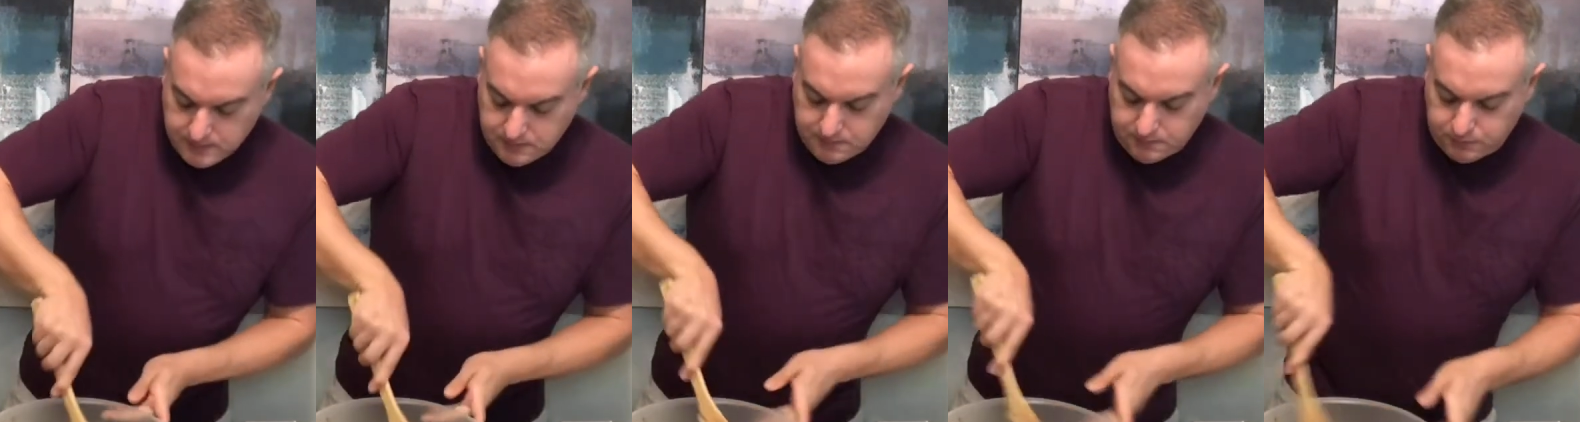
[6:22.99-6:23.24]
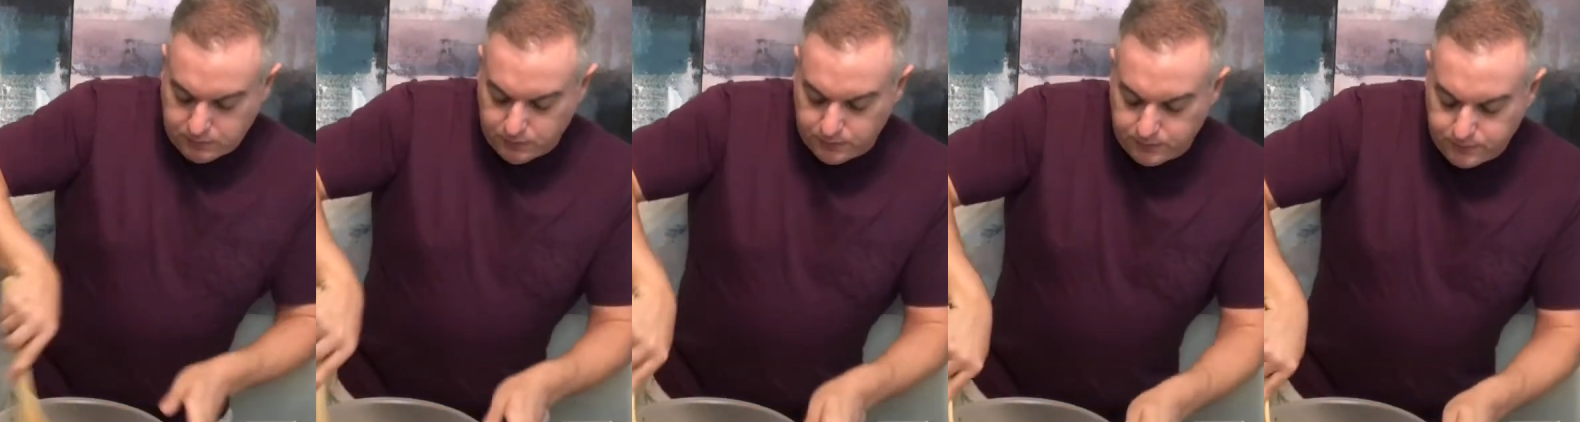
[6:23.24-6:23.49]

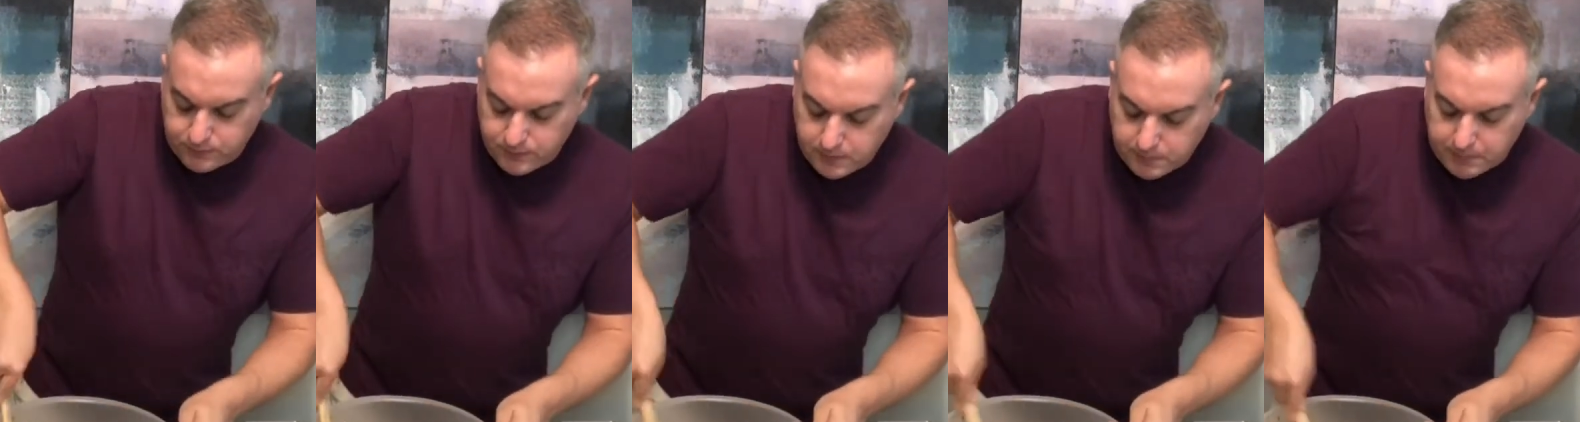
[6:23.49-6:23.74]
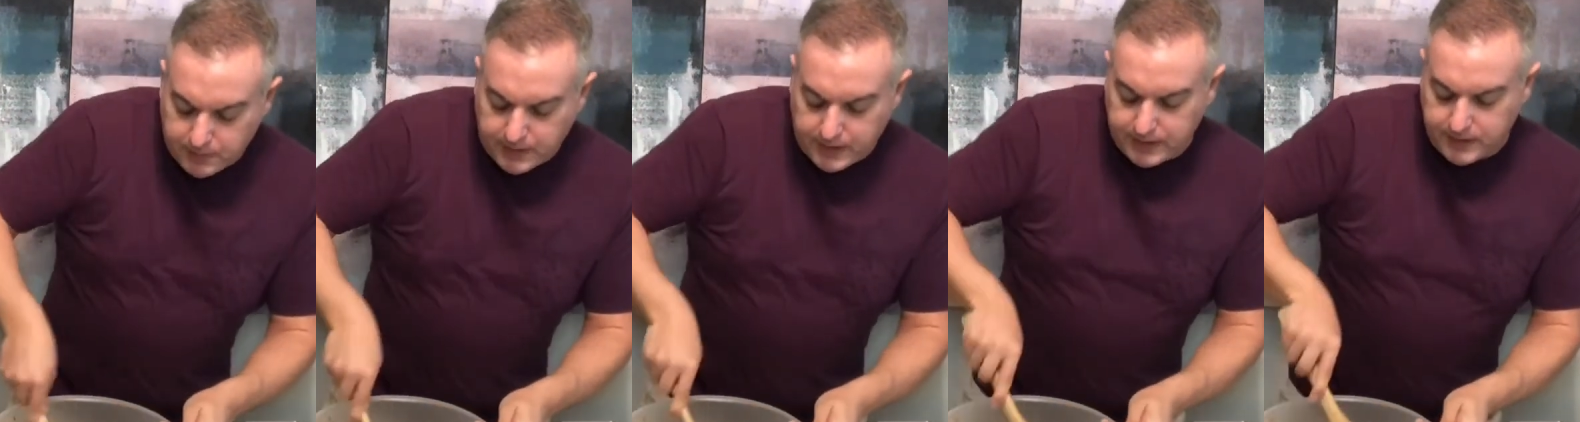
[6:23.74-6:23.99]
Pull from the
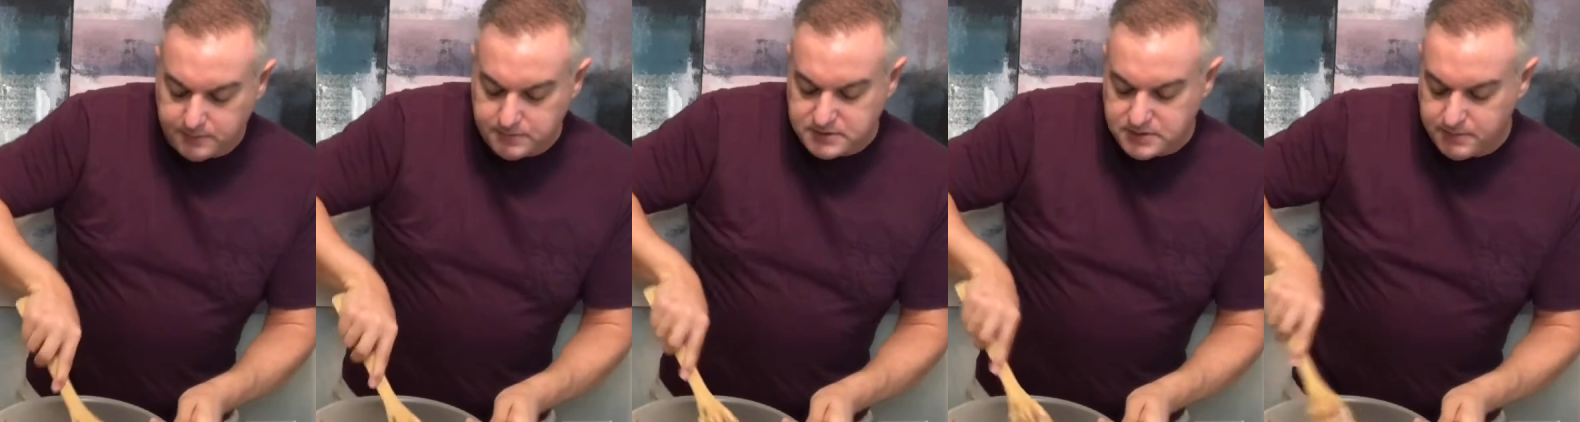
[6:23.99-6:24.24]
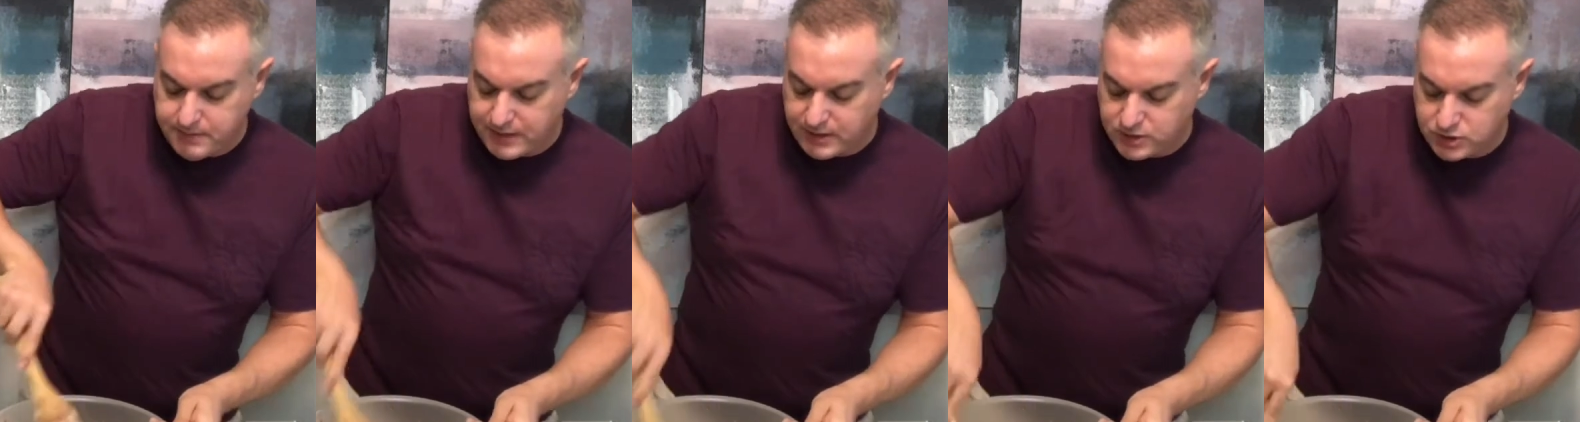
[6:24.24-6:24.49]
bottom to
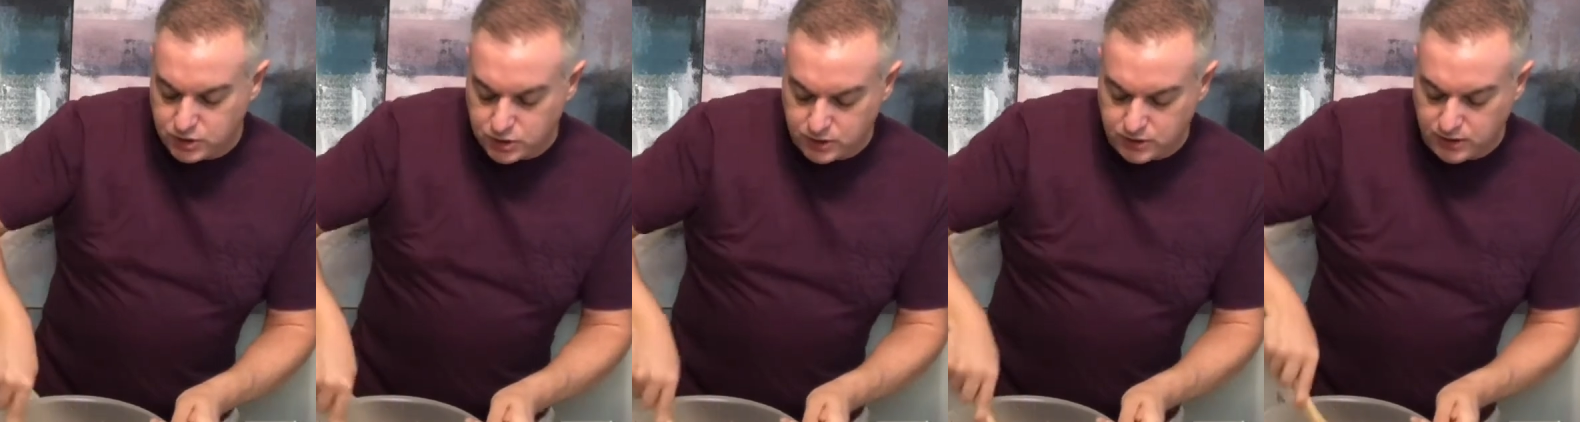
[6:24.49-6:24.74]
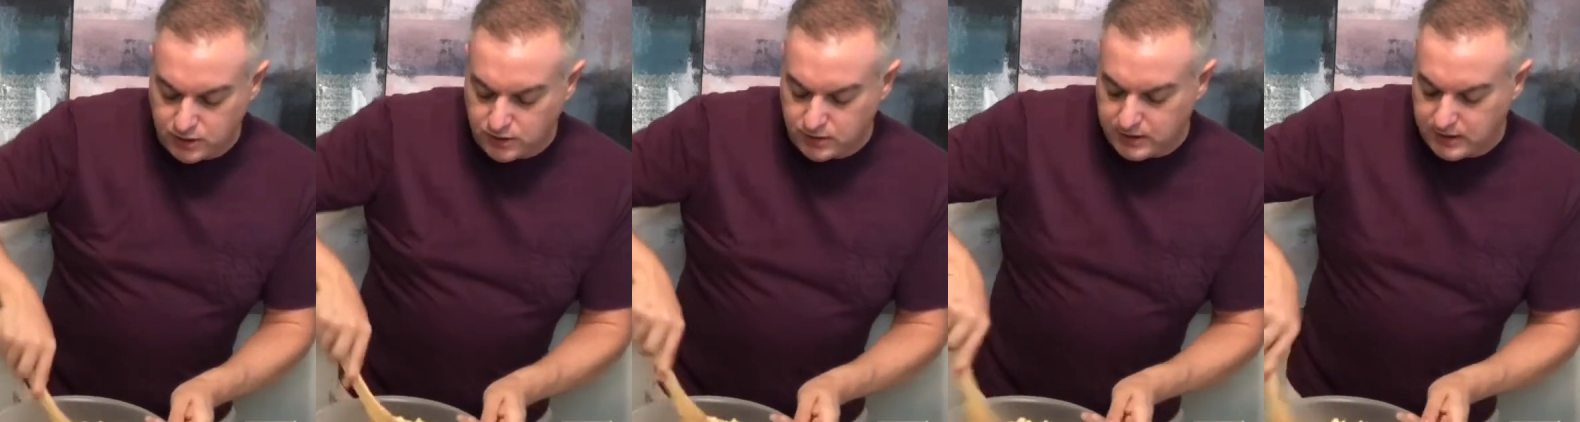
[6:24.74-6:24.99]
make sure that
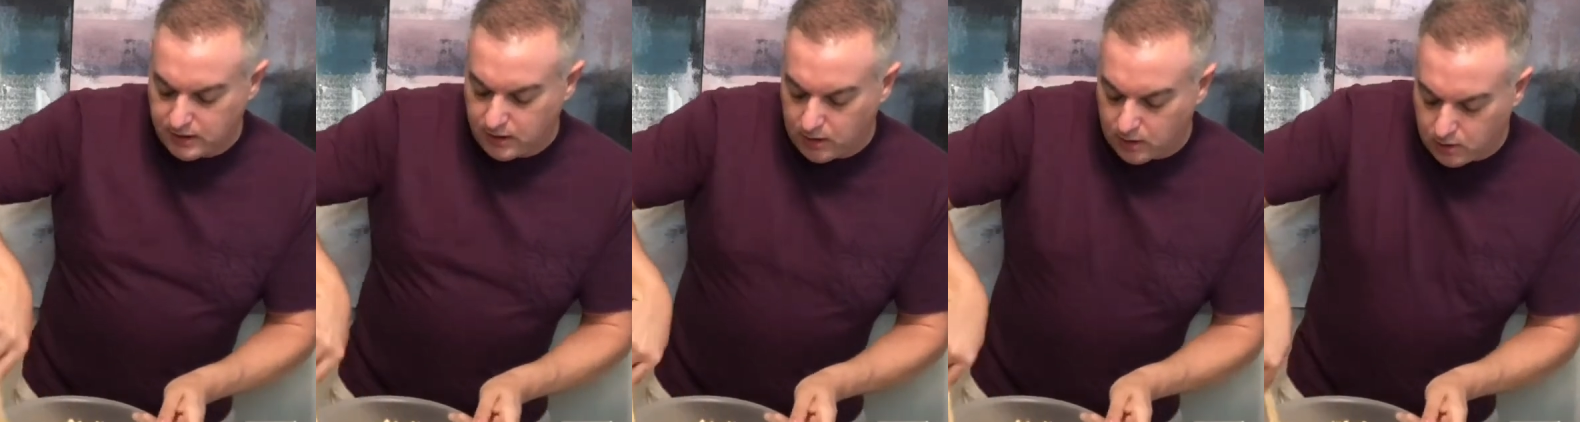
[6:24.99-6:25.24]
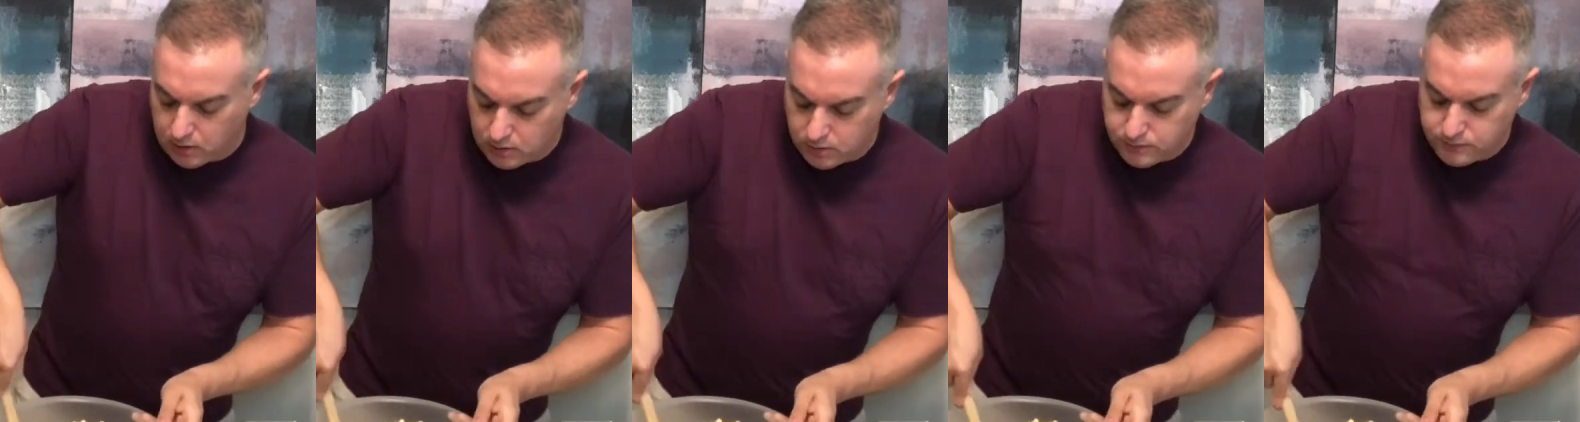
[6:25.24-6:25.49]
you get
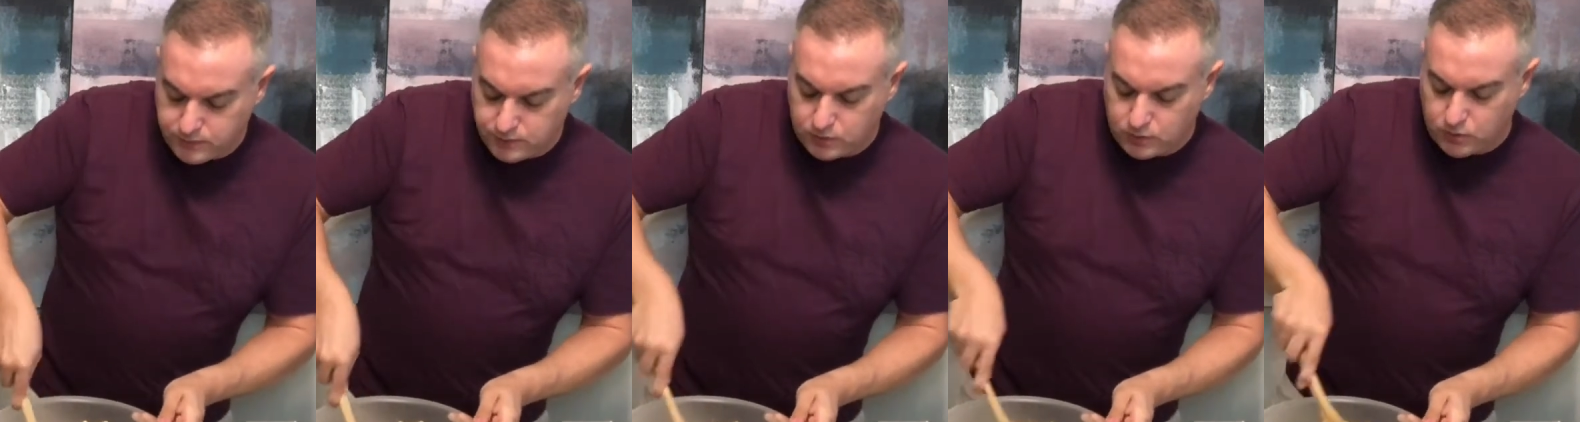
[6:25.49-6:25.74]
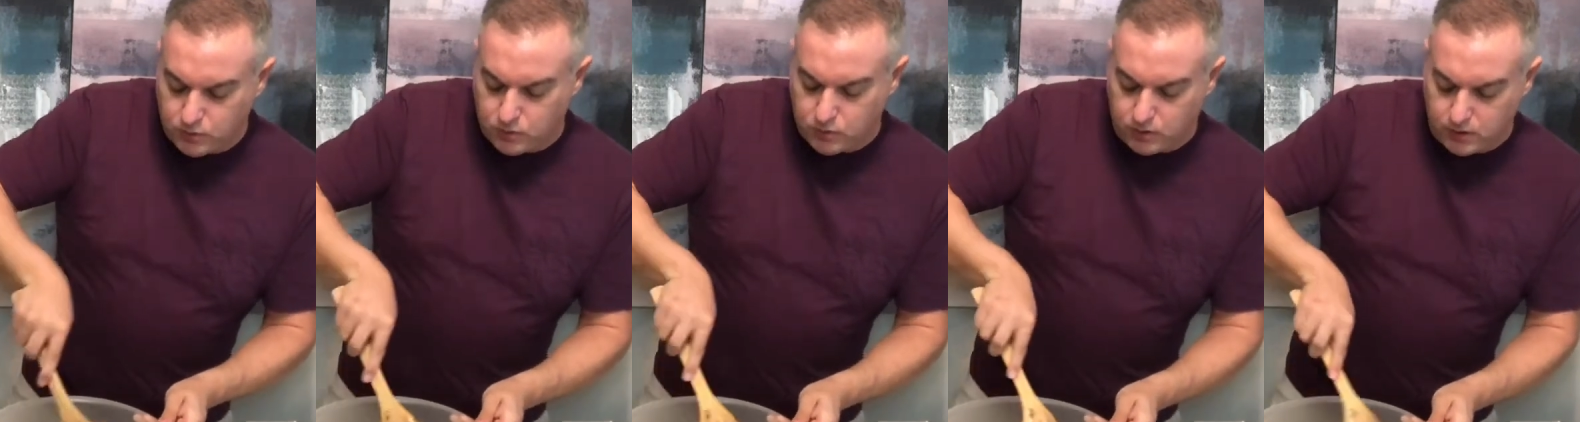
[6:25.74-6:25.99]
all of the
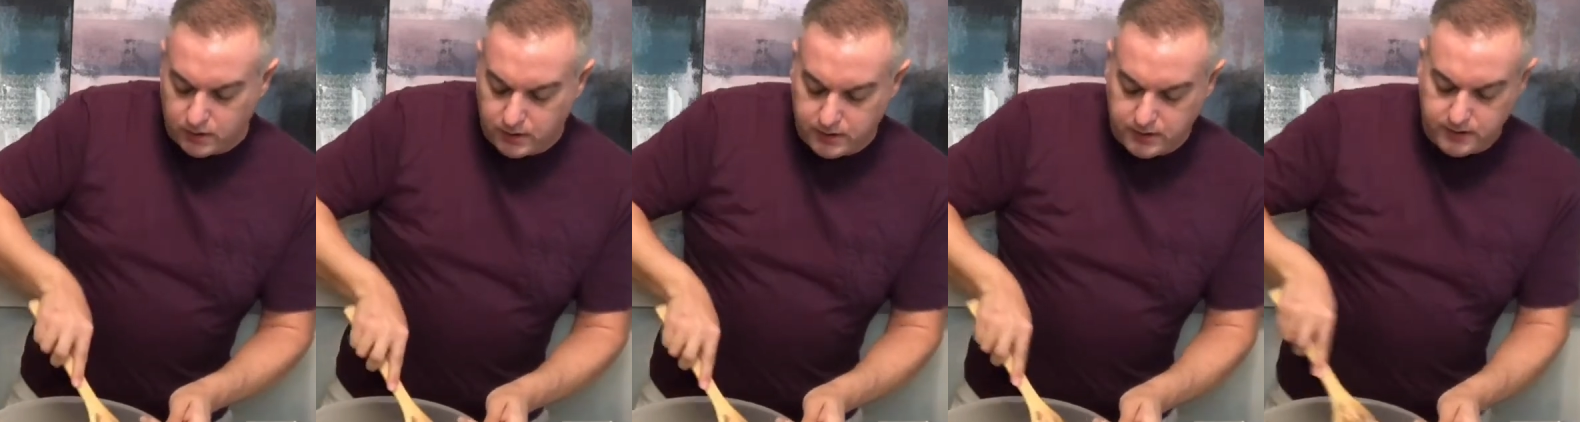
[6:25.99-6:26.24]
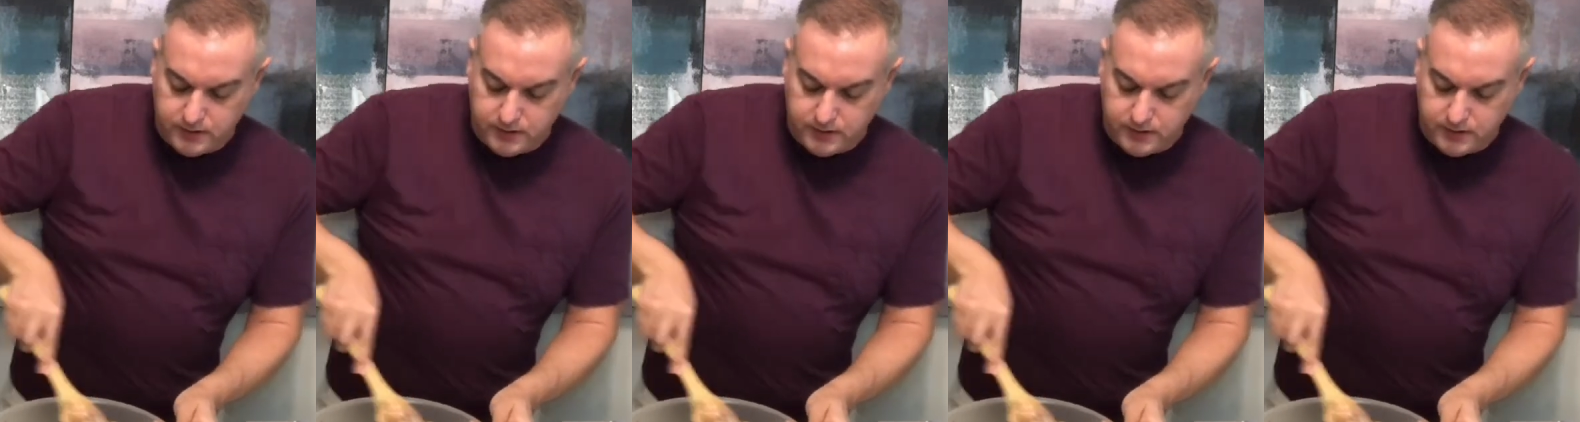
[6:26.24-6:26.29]
corn